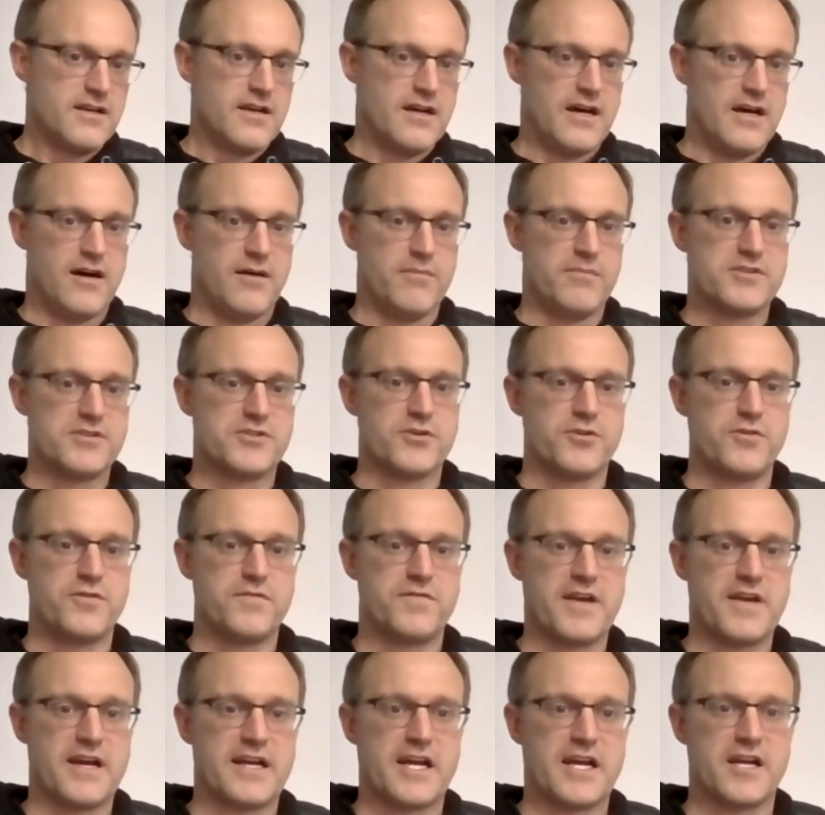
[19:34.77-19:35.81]
And so
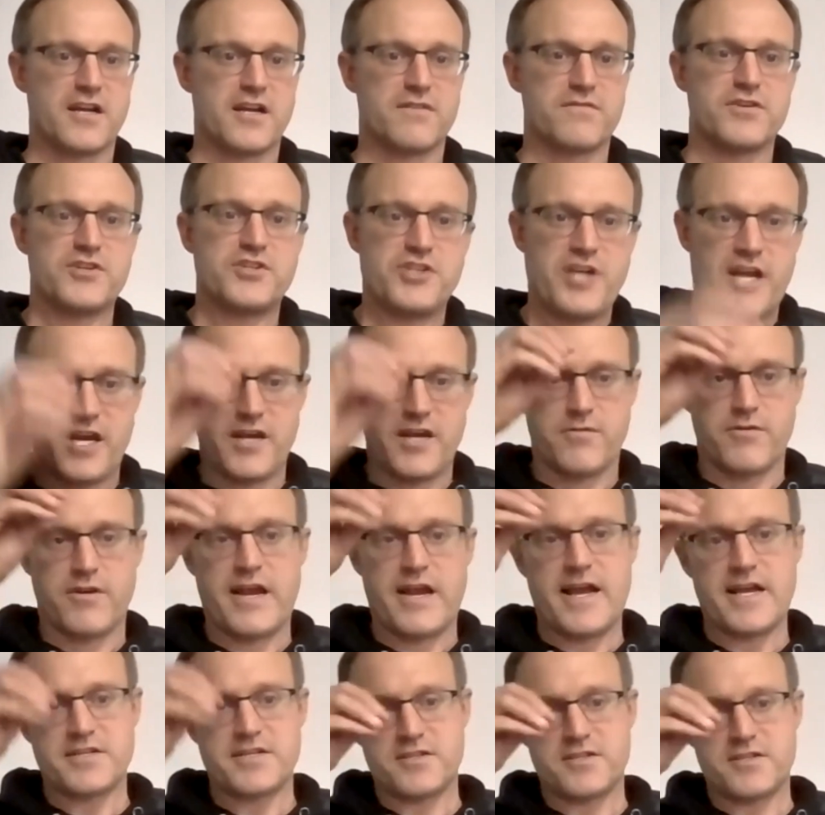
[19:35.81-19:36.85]
you've got kind of a chain
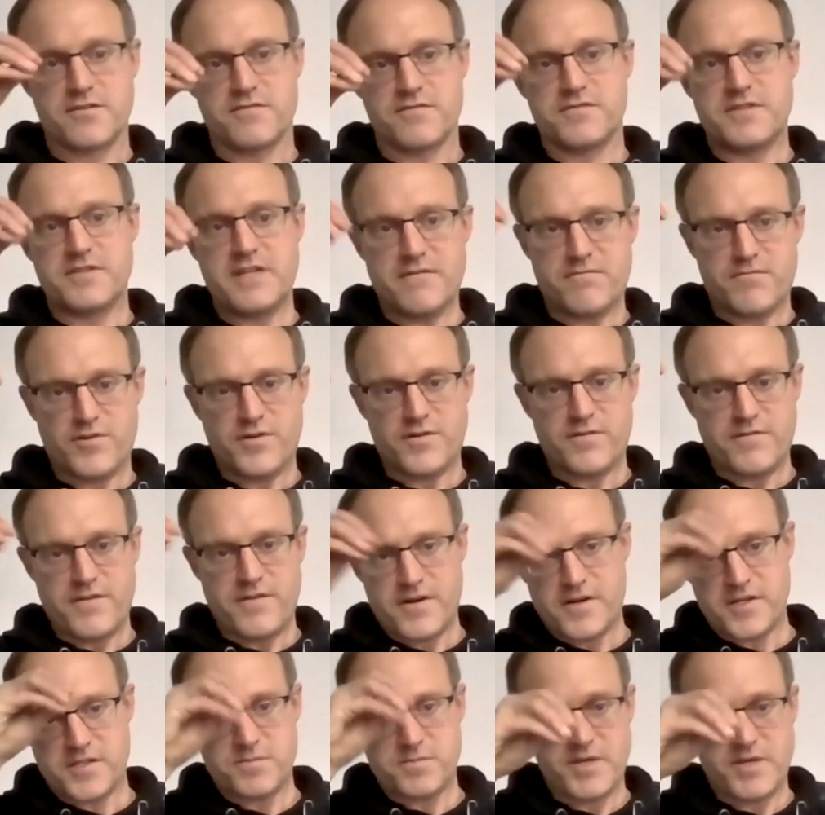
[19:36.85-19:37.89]
reaction of different,
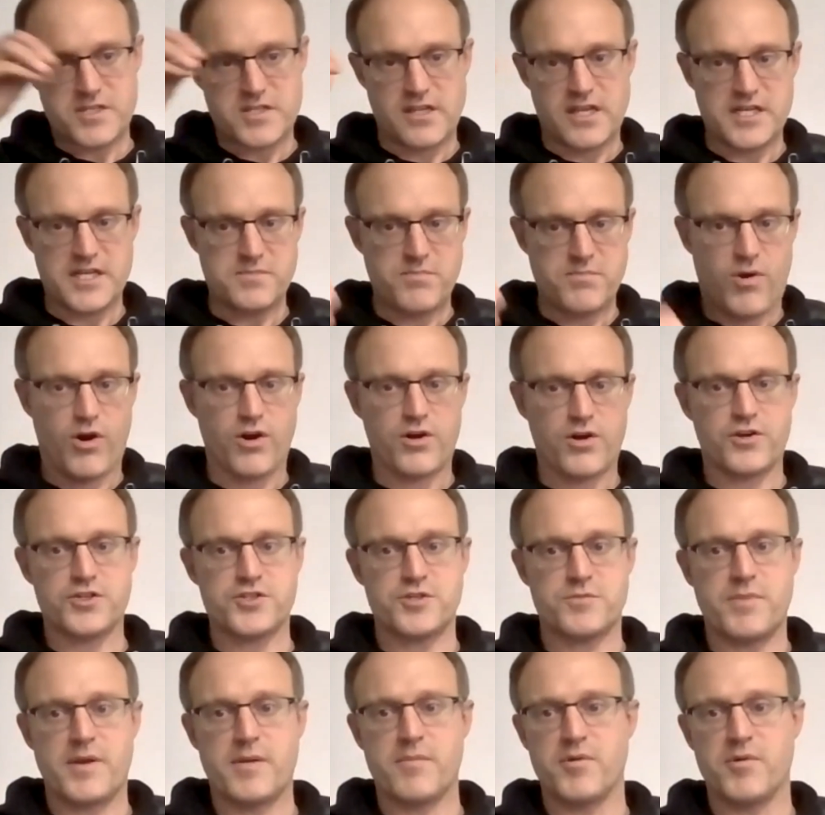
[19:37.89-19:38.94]
very specialized partners
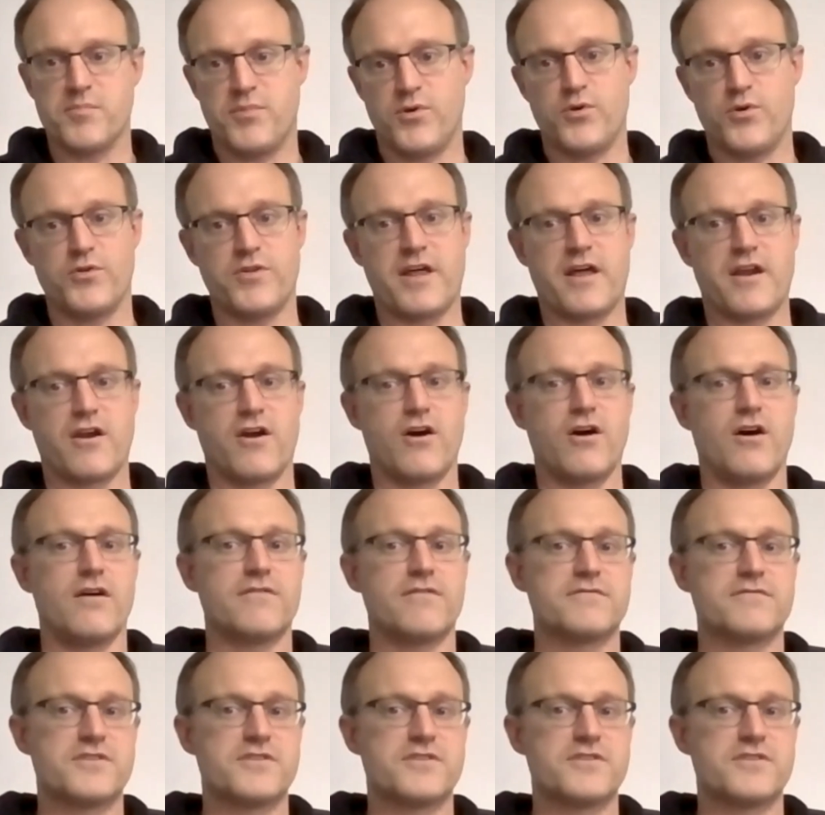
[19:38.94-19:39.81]
to be able to pull that off.